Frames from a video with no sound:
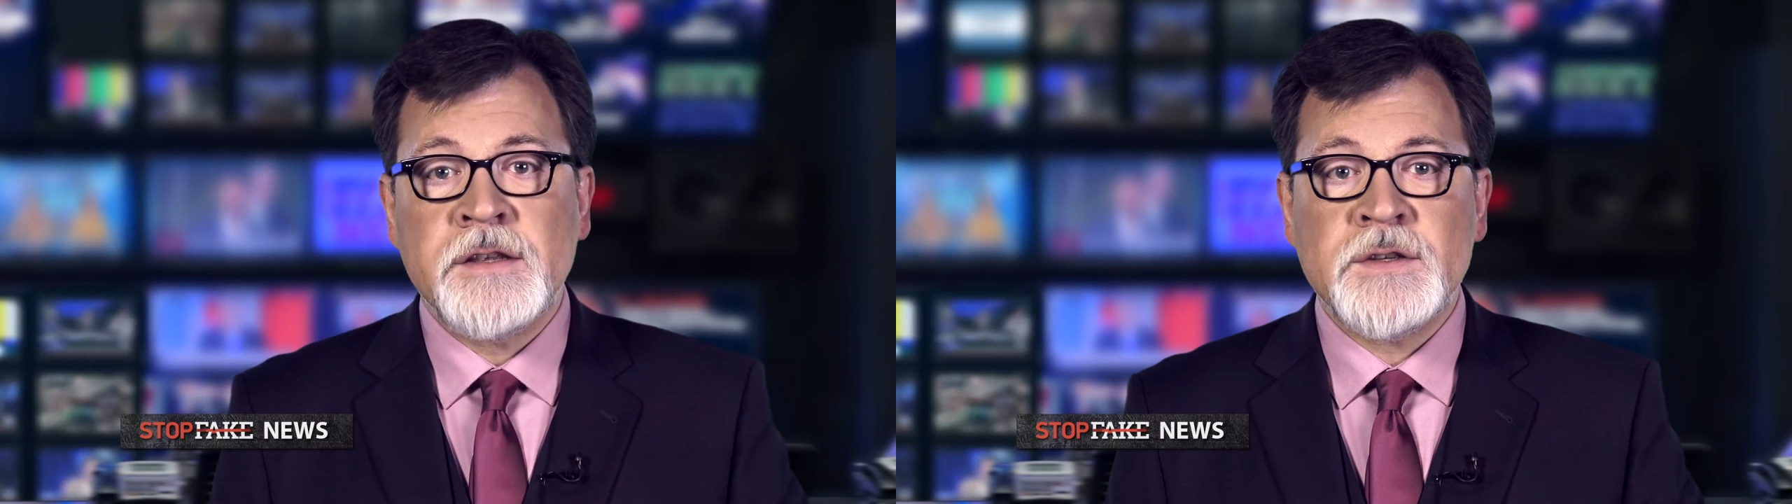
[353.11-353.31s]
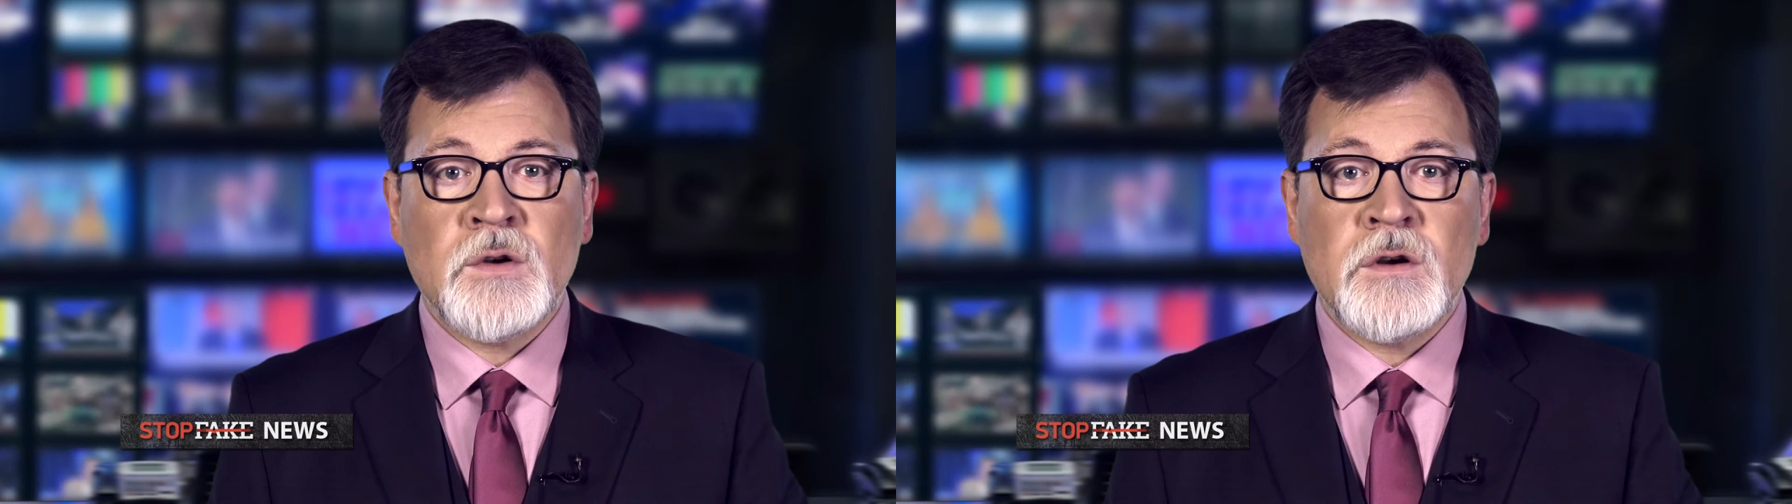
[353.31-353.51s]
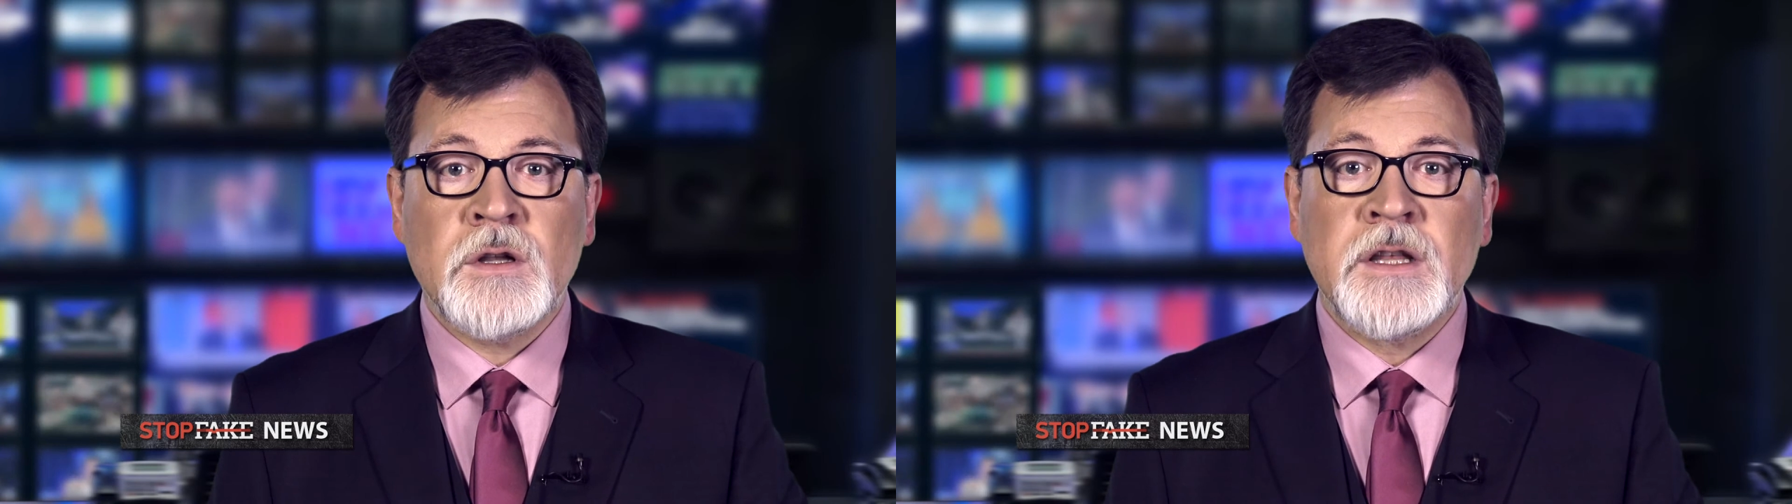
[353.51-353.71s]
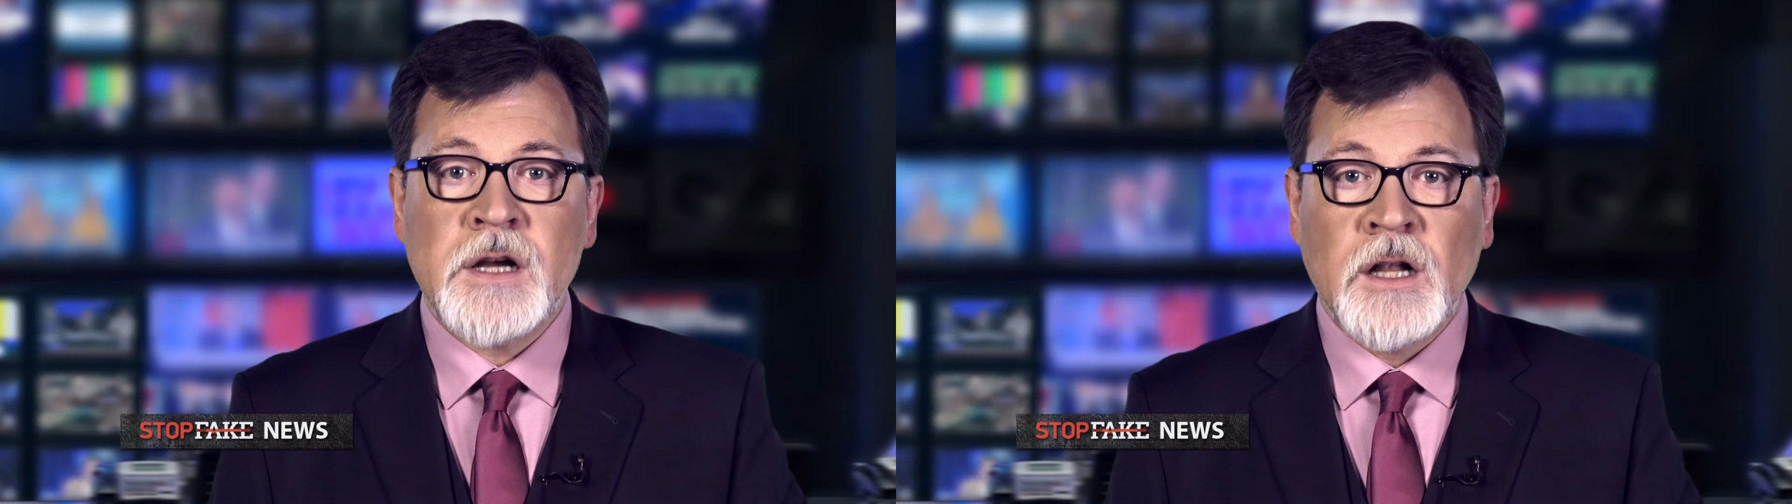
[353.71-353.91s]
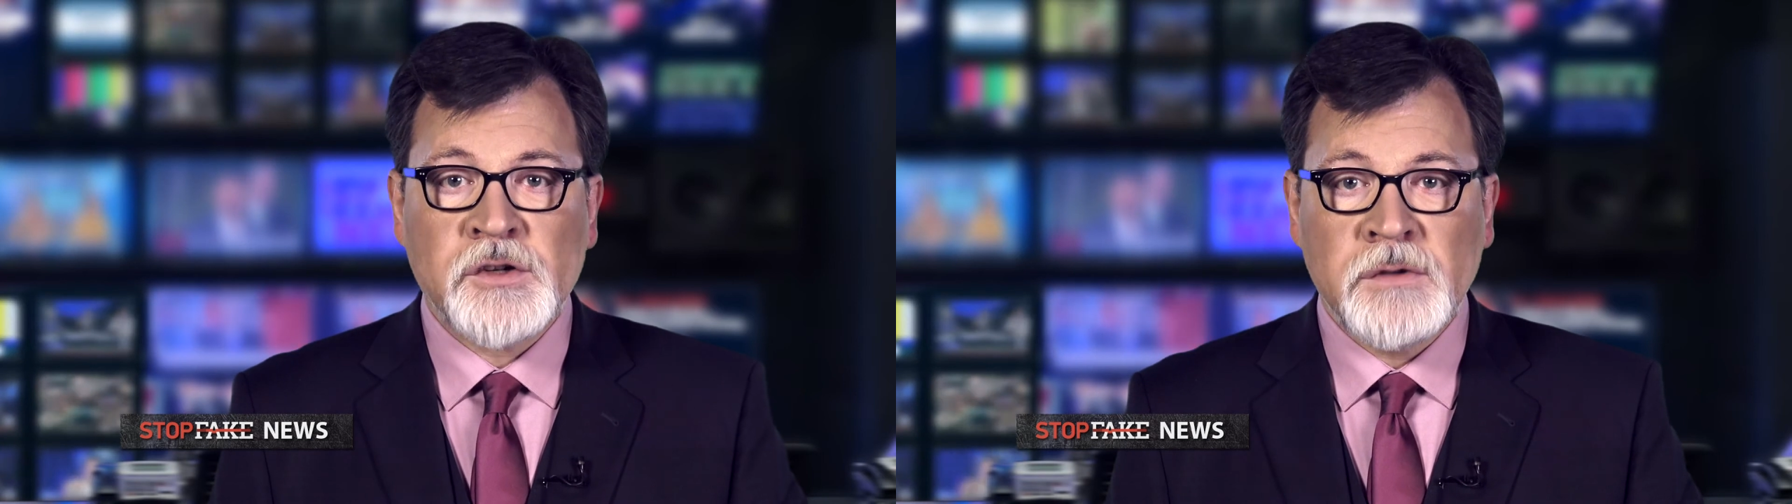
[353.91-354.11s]
historical and
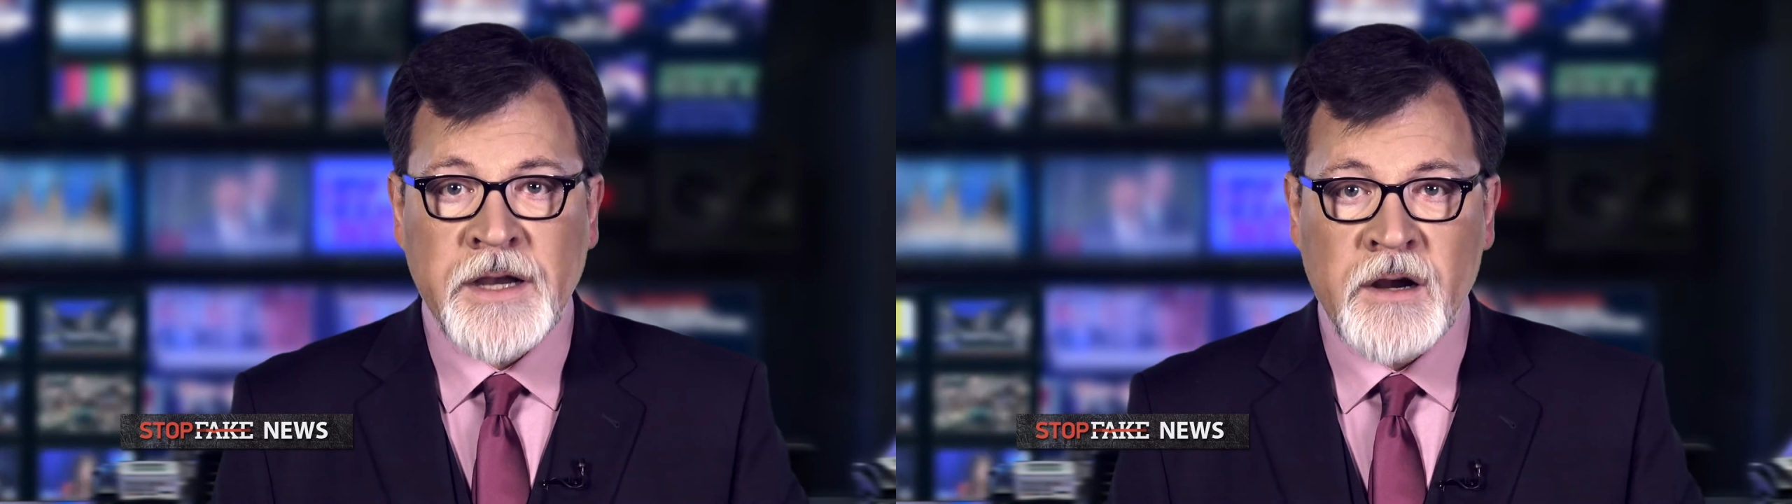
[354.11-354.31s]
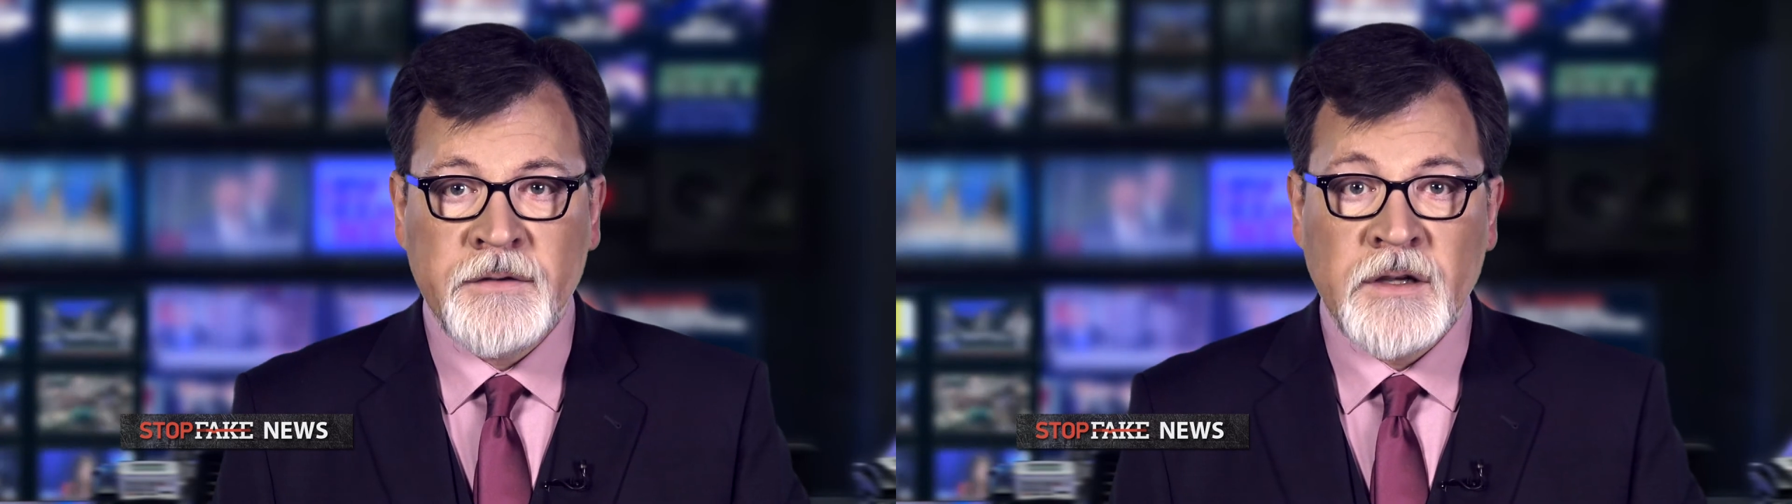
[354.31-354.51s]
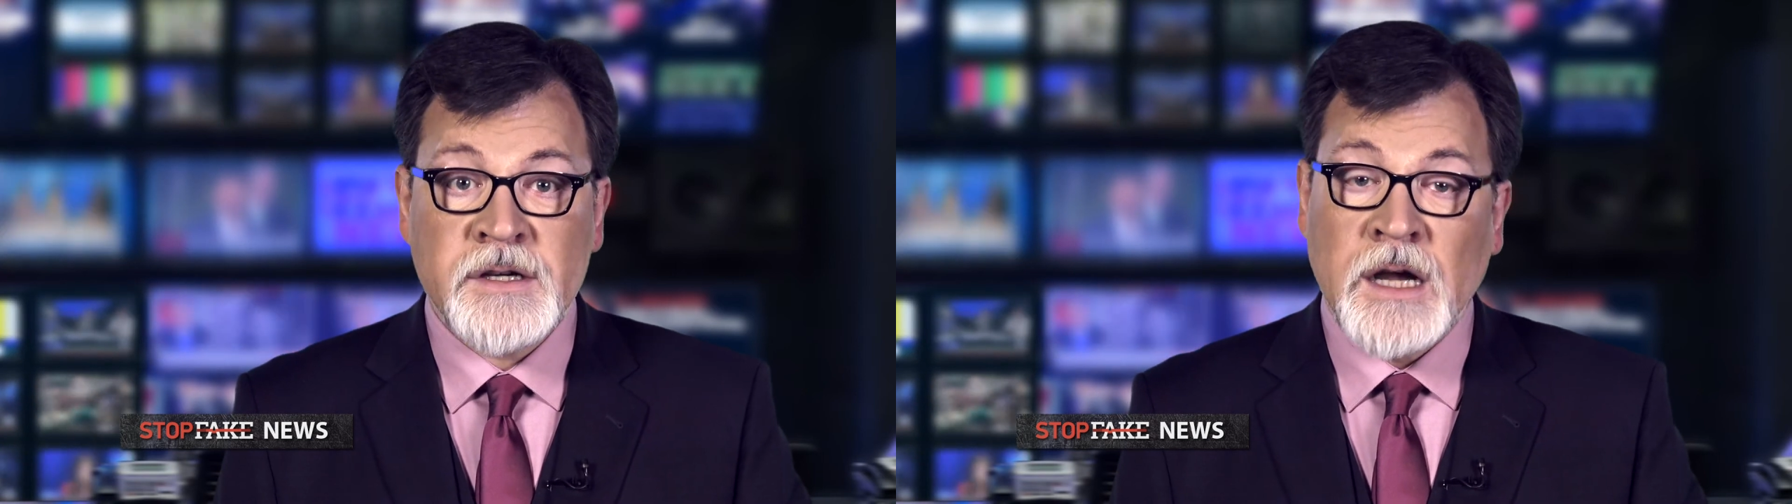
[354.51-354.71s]
cultural heritage